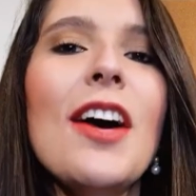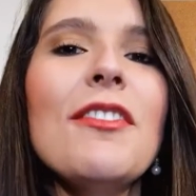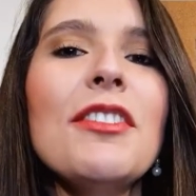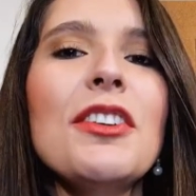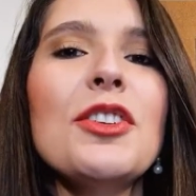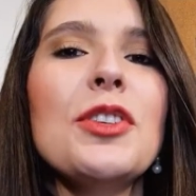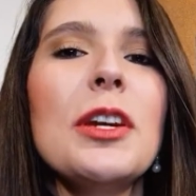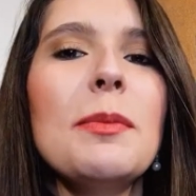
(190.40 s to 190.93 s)
of
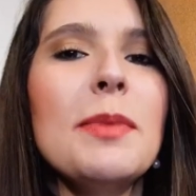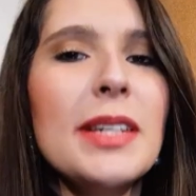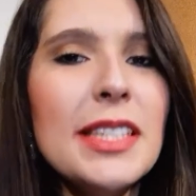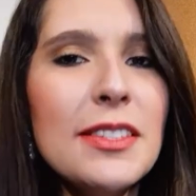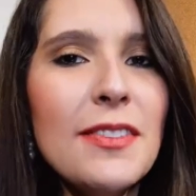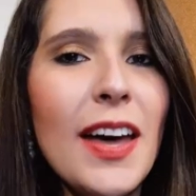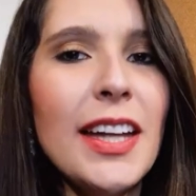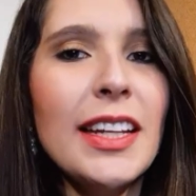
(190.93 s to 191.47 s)
your trip
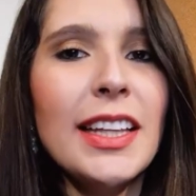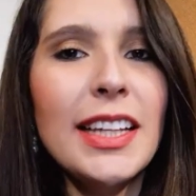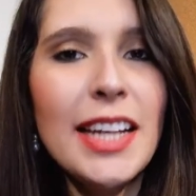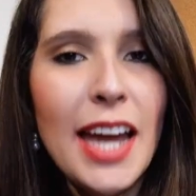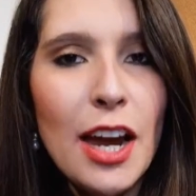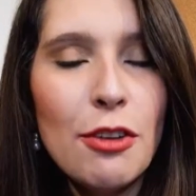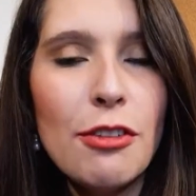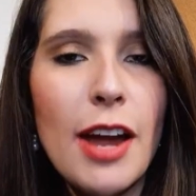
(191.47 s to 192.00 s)
has
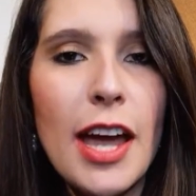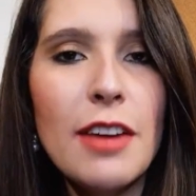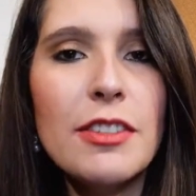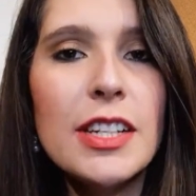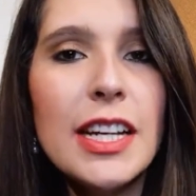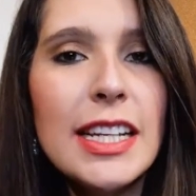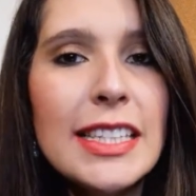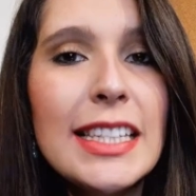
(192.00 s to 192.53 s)
finally
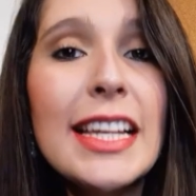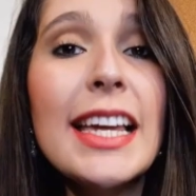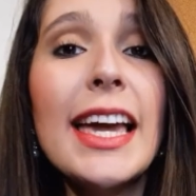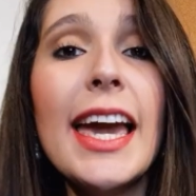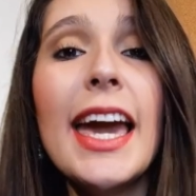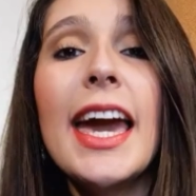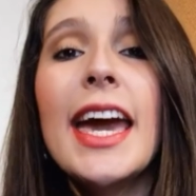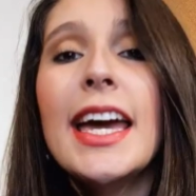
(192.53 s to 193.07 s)
arrived, así
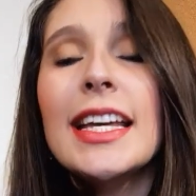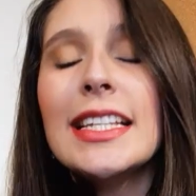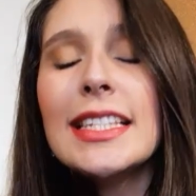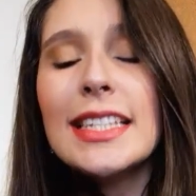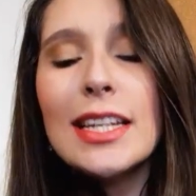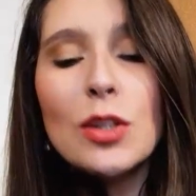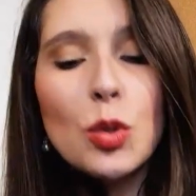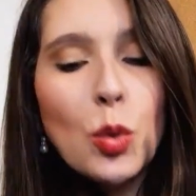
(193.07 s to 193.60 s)
que
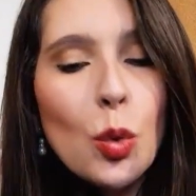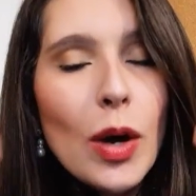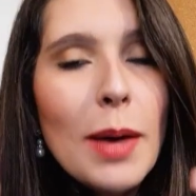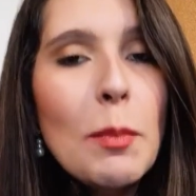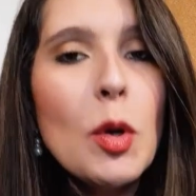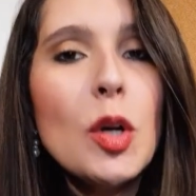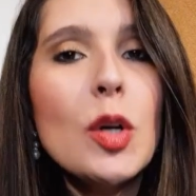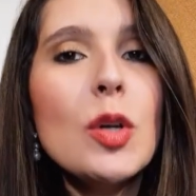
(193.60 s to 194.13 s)

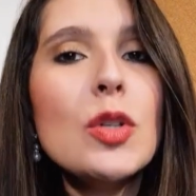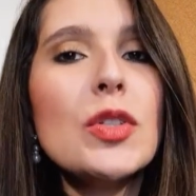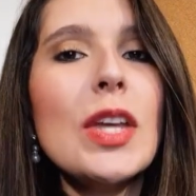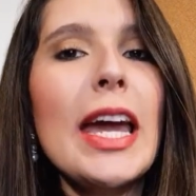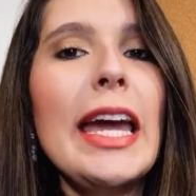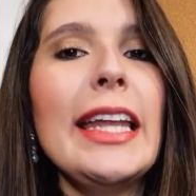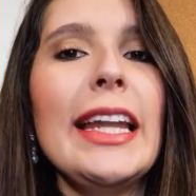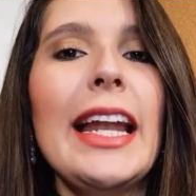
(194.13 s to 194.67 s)
situémonos
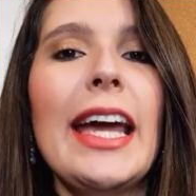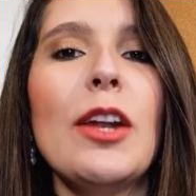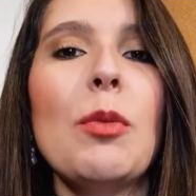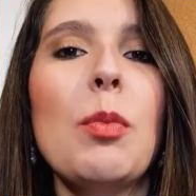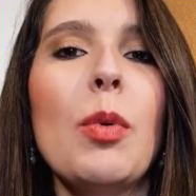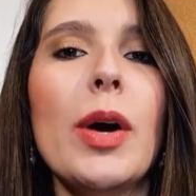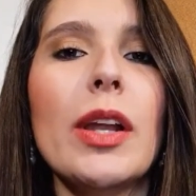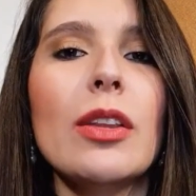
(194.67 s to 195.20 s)
en el
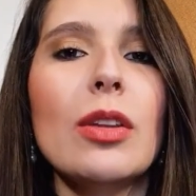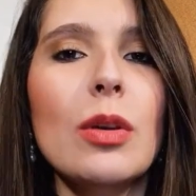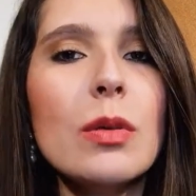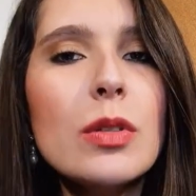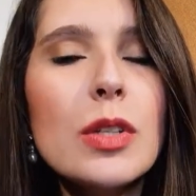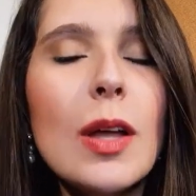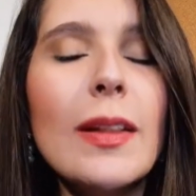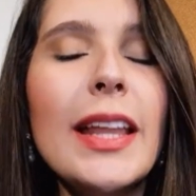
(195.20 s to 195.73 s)
aeropuerto.
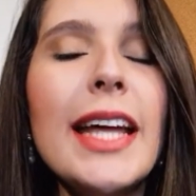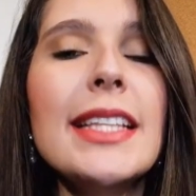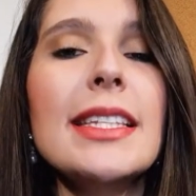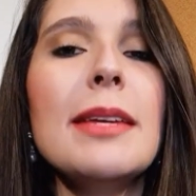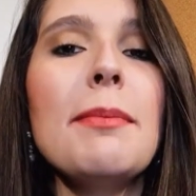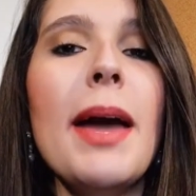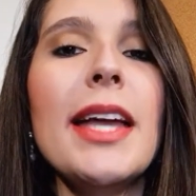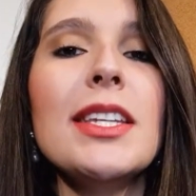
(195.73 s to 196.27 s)
So let's
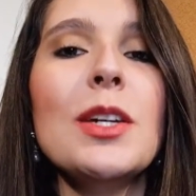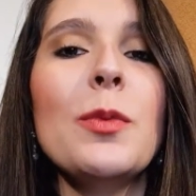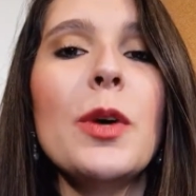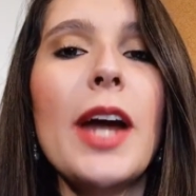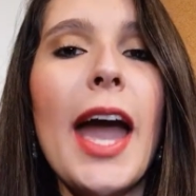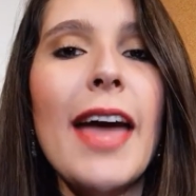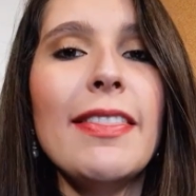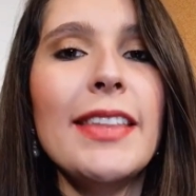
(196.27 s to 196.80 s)
imagine
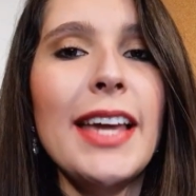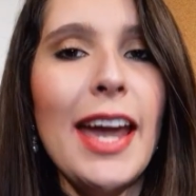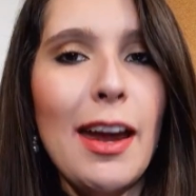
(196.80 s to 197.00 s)
we're at the